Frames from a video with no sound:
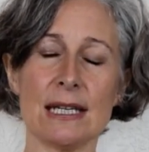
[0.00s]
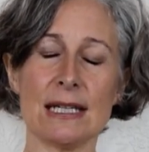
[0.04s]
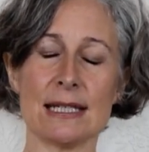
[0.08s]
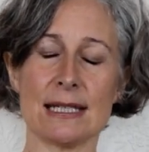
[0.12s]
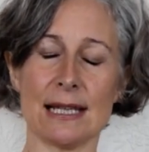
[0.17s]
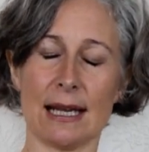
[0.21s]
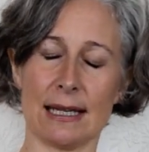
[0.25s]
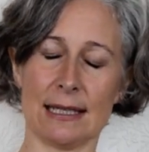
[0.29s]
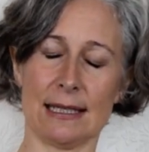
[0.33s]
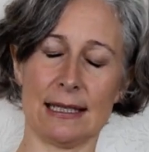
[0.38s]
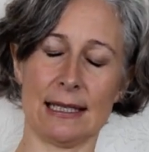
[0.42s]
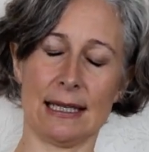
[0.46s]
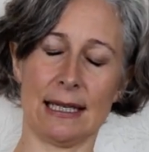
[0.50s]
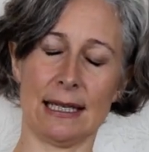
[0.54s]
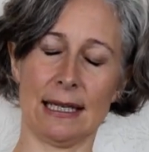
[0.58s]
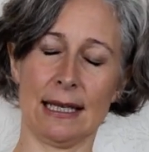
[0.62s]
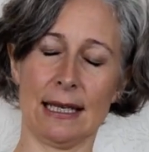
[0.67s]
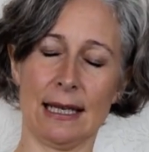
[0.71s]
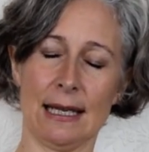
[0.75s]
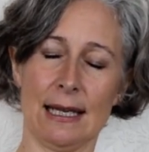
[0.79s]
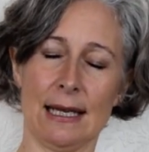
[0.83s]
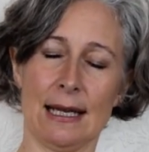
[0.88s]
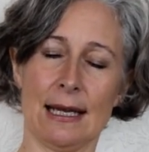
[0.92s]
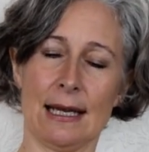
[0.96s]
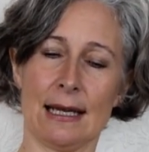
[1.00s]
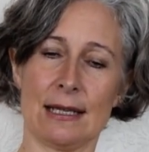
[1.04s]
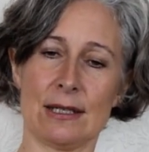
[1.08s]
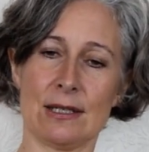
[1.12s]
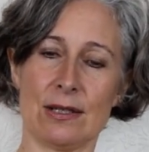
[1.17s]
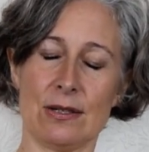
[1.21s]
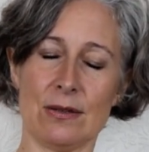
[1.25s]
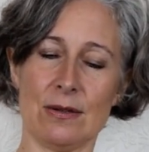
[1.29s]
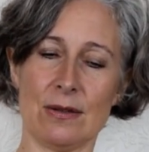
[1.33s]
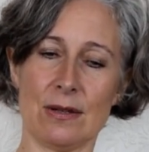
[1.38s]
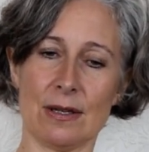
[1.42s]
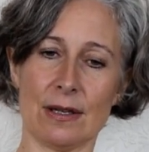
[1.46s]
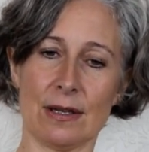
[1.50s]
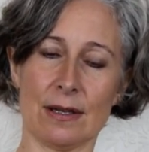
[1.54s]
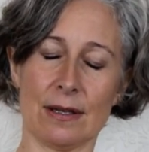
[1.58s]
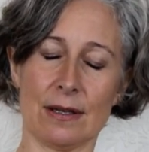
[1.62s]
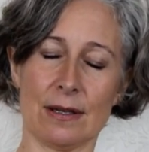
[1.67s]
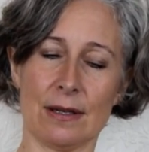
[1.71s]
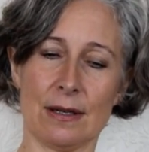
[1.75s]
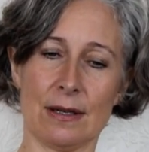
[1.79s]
tightening to the